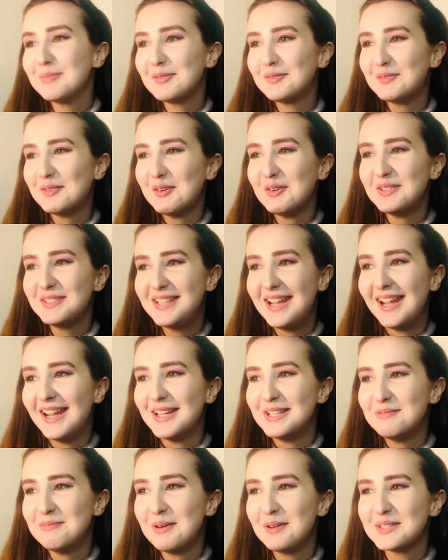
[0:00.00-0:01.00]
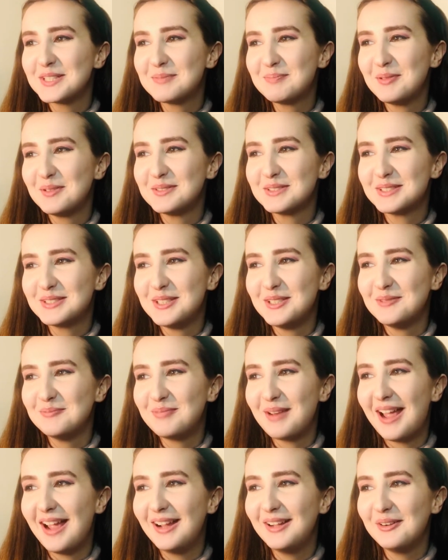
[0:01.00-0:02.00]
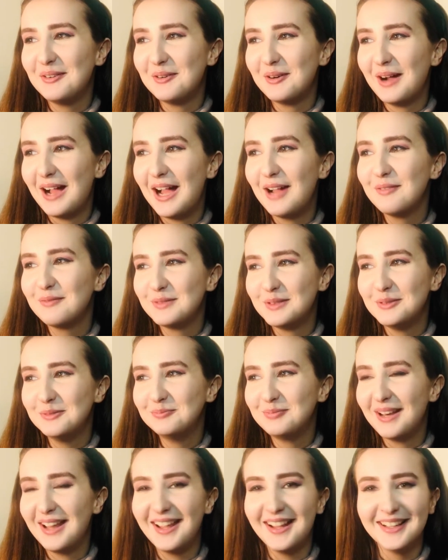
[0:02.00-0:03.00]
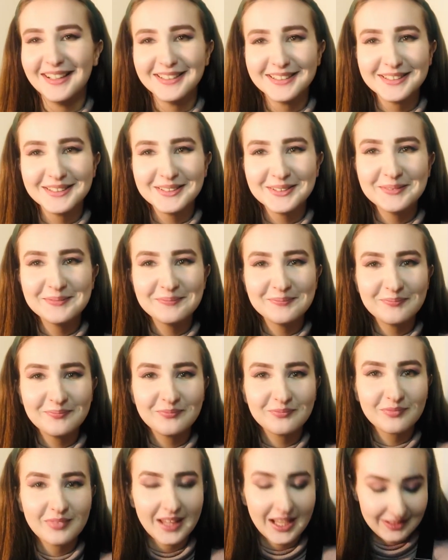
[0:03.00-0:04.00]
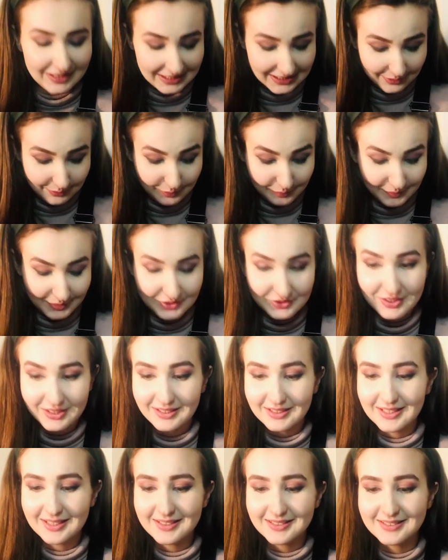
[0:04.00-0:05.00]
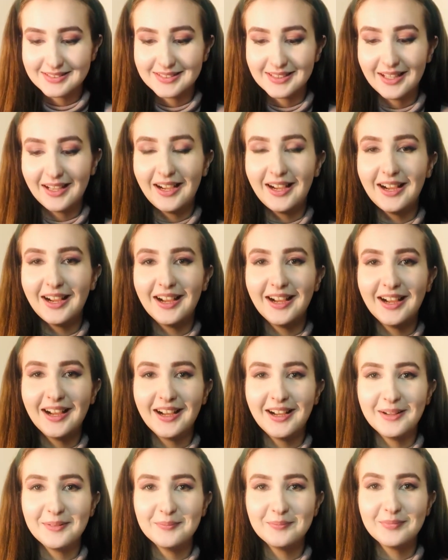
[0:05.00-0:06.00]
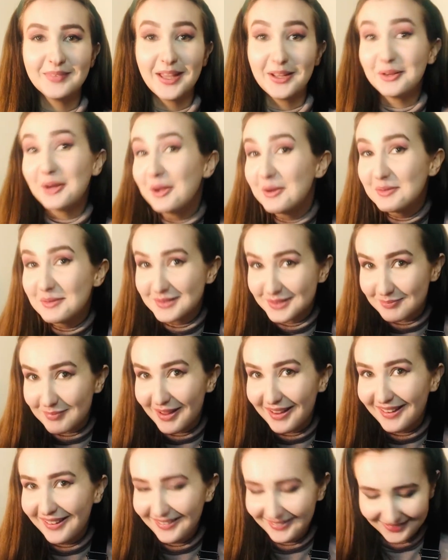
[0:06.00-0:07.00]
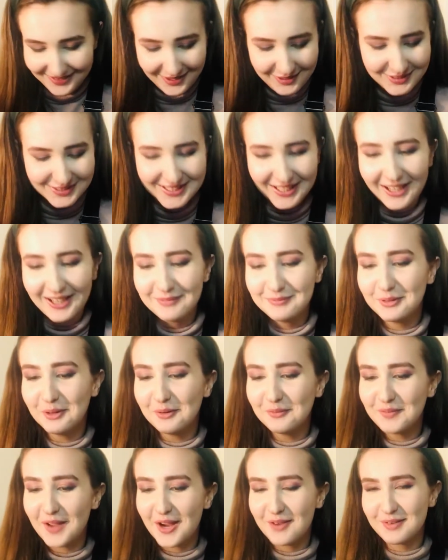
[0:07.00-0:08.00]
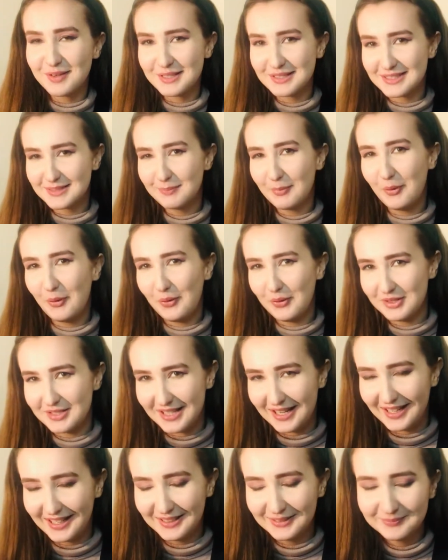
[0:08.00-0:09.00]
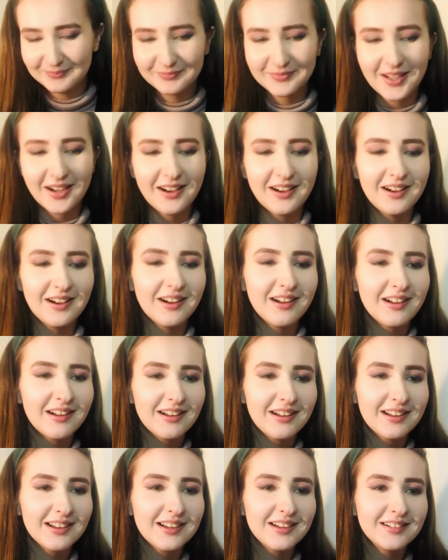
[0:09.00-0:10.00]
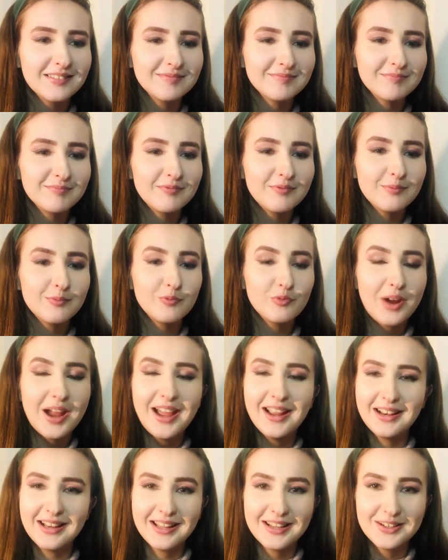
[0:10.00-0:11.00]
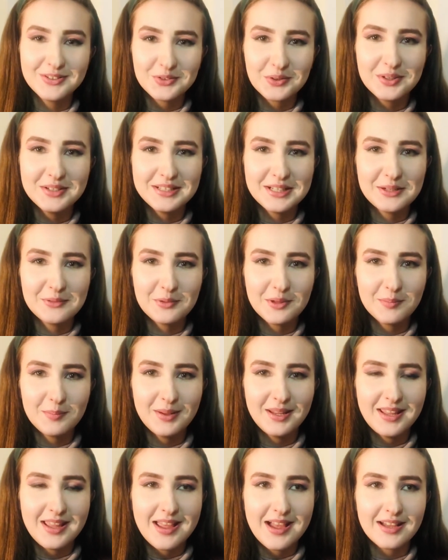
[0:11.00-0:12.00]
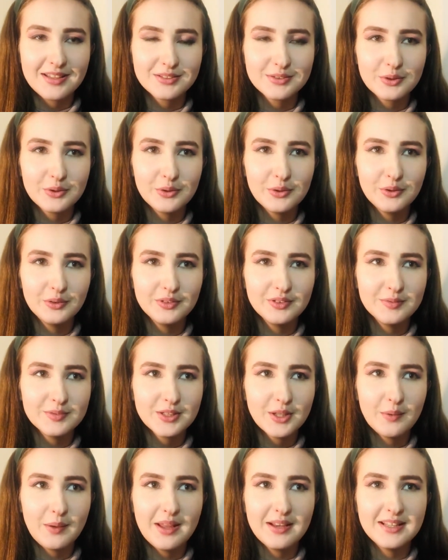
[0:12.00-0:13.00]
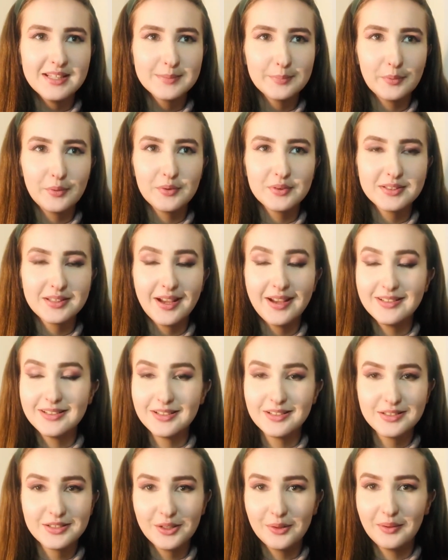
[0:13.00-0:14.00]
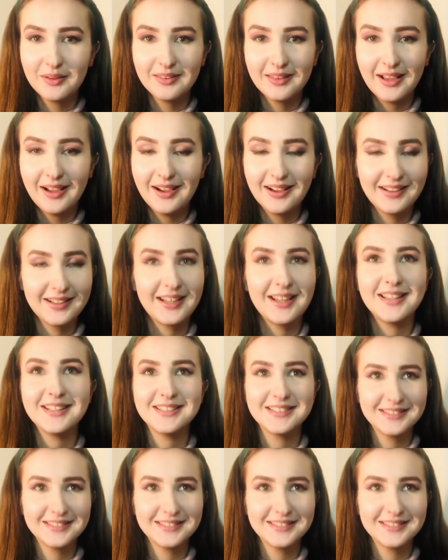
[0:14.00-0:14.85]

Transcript: 14, what sports do you play or have you played? Anyone watching this that knows me knows that I'm not very sporty. I rarely joined in with PE at school, so any sports that I did do in that, I guess